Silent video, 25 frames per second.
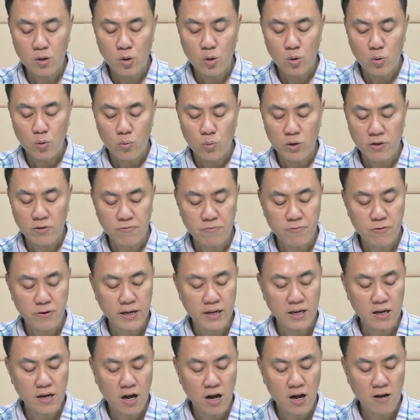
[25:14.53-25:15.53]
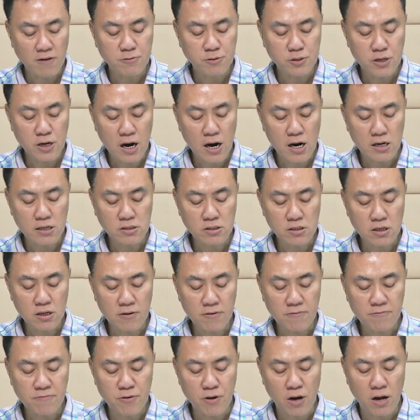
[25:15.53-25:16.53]
with free of charge
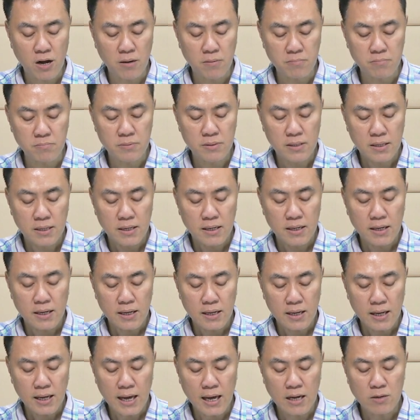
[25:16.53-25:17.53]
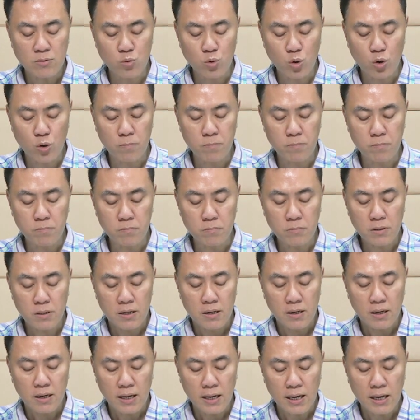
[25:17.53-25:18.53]
from enrollment
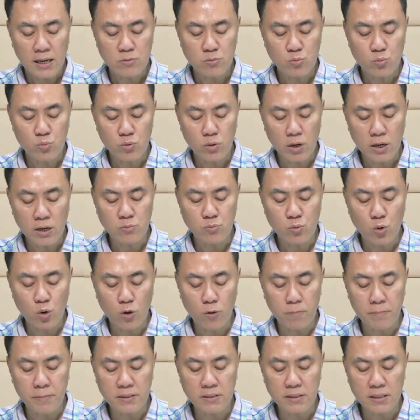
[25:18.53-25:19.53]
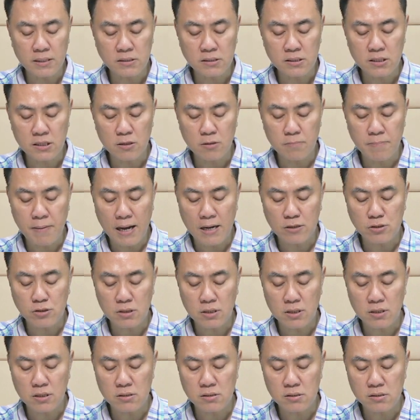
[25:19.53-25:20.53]
until
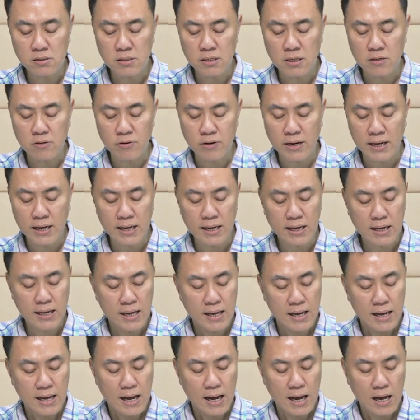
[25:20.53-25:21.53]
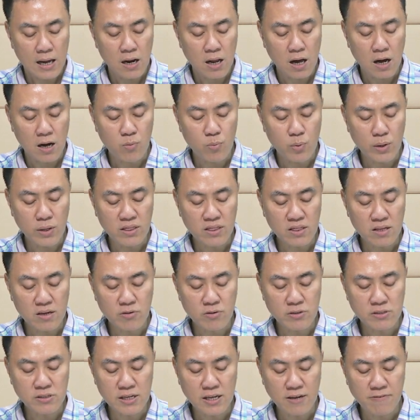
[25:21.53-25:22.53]
bachelor's degree, along with
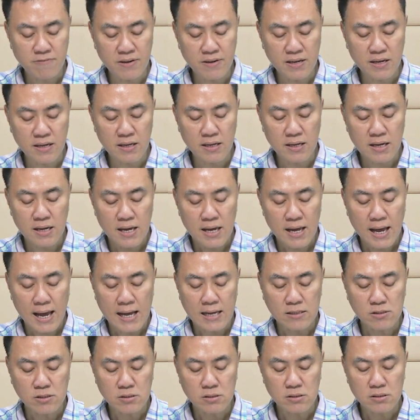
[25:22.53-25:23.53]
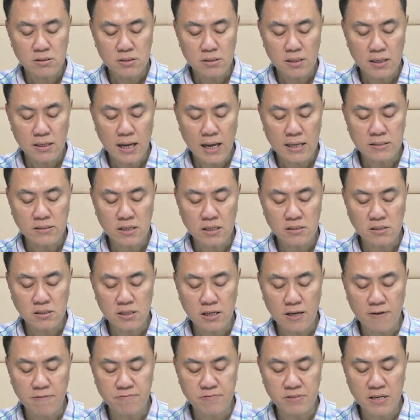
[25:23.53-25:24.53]
receiving
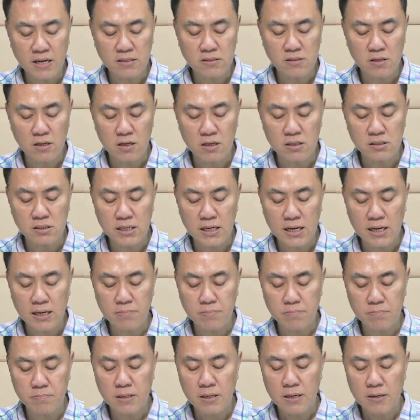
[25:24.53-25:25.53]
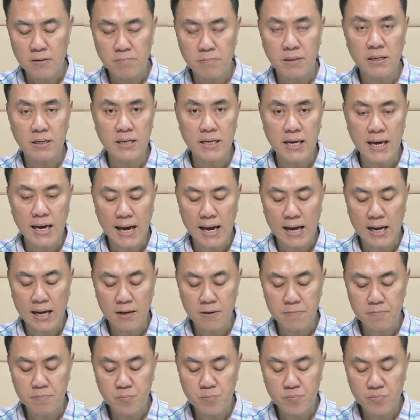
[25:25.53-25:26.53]
assistive technology media
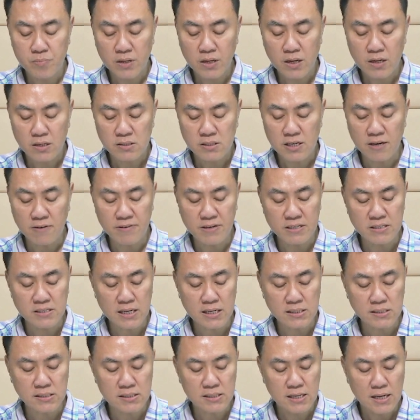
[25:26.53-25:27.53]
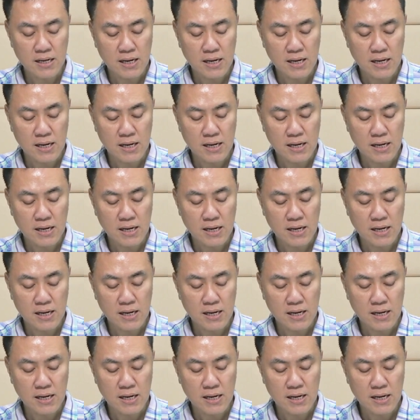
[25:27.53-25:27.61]
services